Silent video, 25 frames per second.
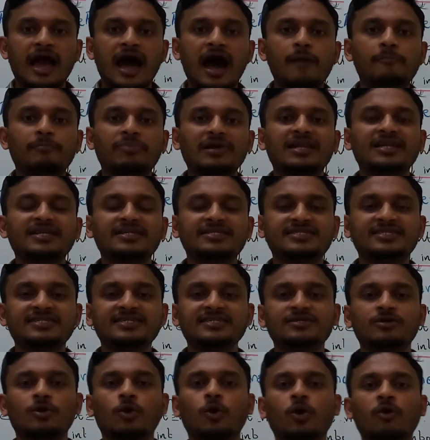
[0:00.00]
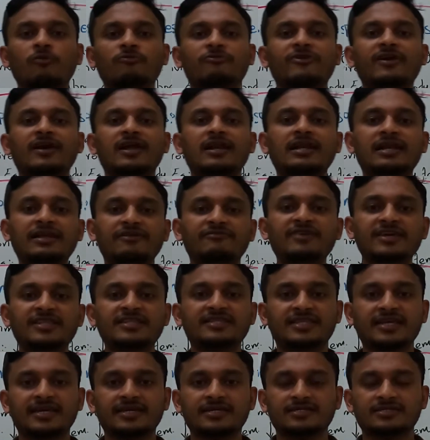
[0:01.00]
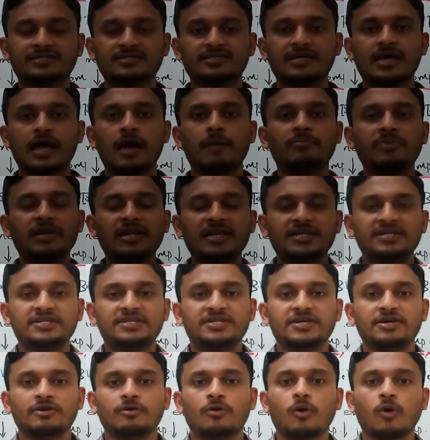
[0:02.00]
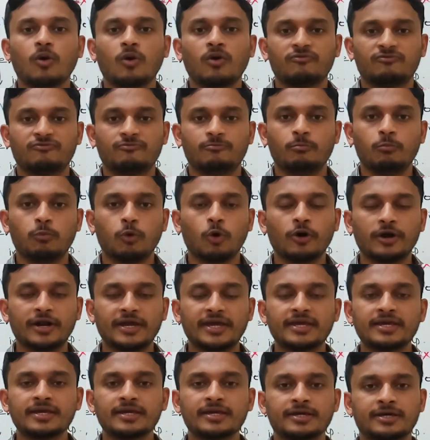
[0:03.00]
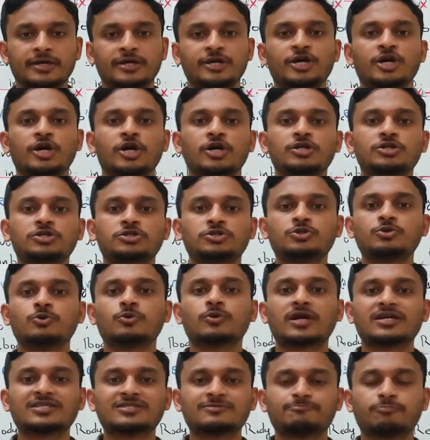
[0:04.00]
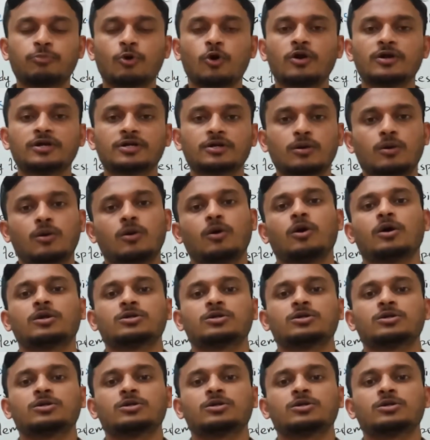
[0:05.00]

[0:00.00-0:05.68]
ability of a living things, ability of body to respond